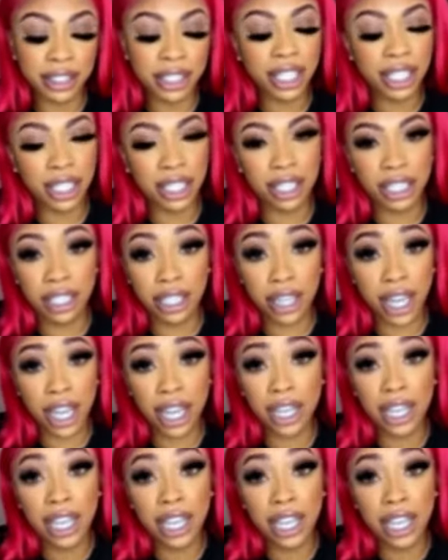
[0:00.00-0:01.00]
Yeah, people, no,
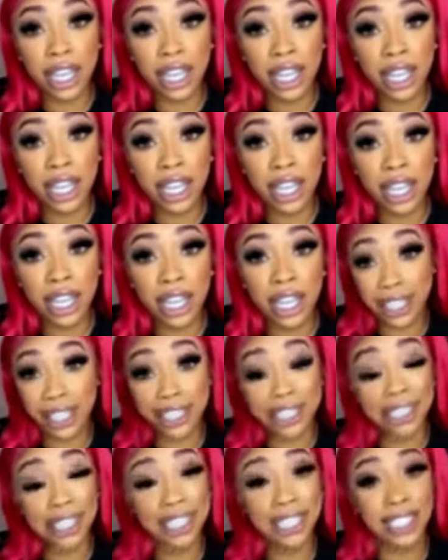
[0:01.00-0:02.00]
listen, like
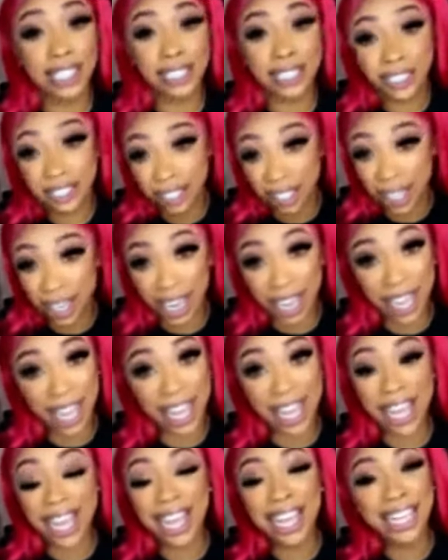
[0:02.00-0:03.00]
I said,
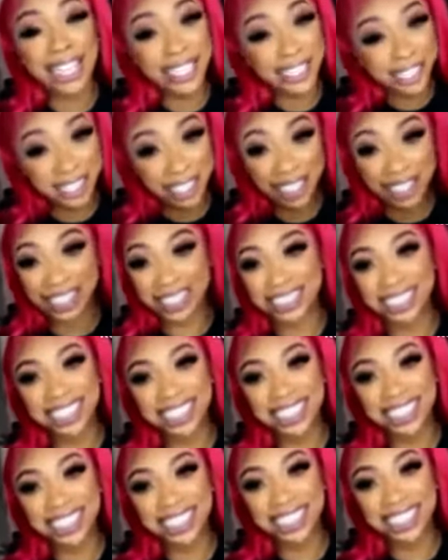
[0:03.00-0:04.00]

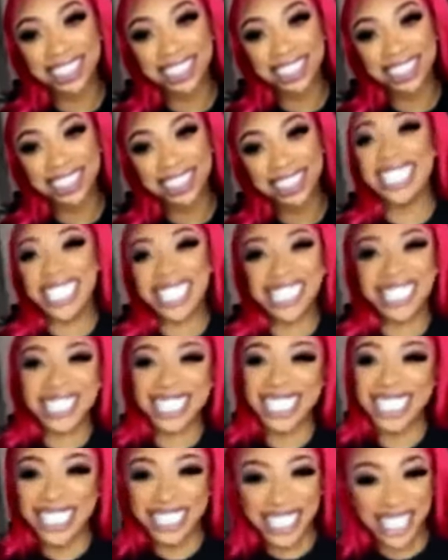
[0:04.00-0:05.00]
I've done this.
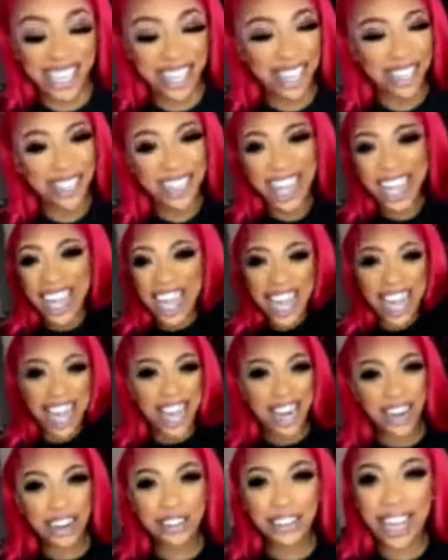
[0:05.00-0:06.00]
So
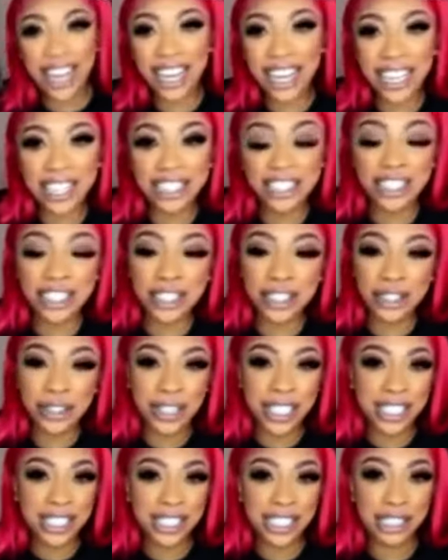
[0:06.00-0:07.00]
I don't mind answering no
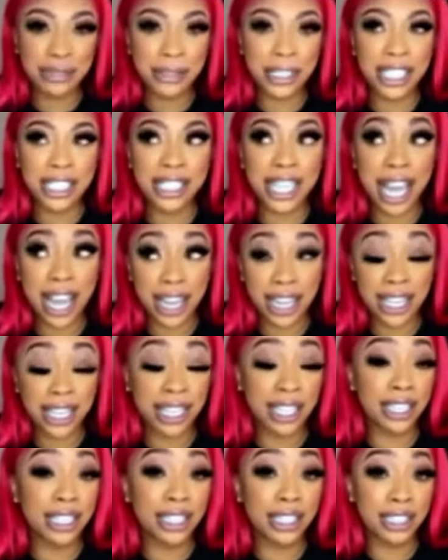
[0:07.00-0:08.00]
questions because I
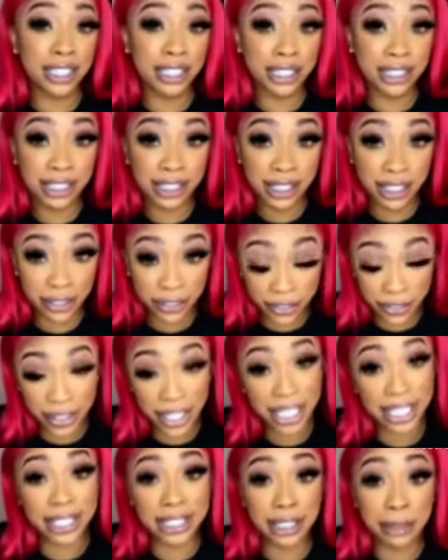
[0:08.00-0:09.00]
can
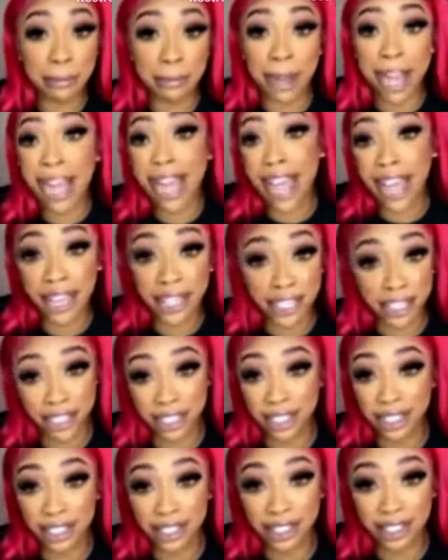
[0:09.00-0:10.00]
defend my
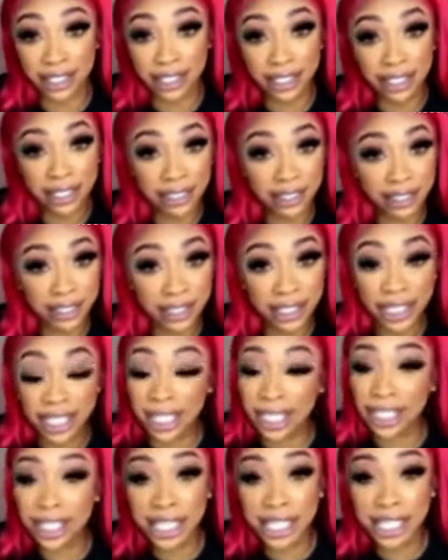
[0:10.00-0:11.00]
actions
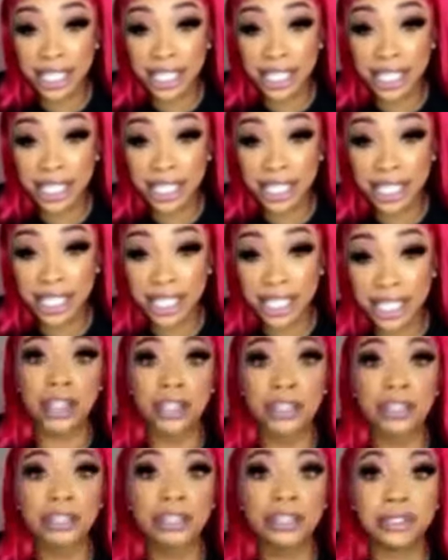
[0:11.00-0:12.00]
to the T because I
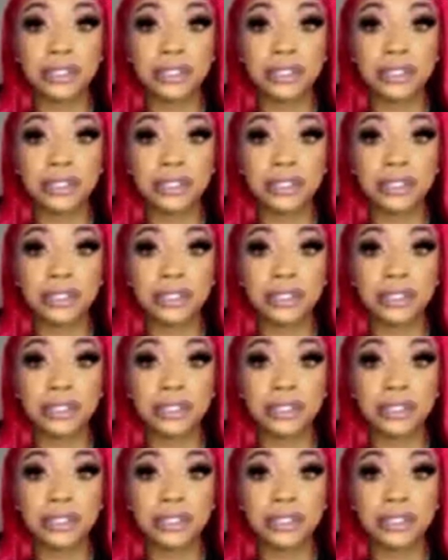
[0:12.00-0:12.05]
know.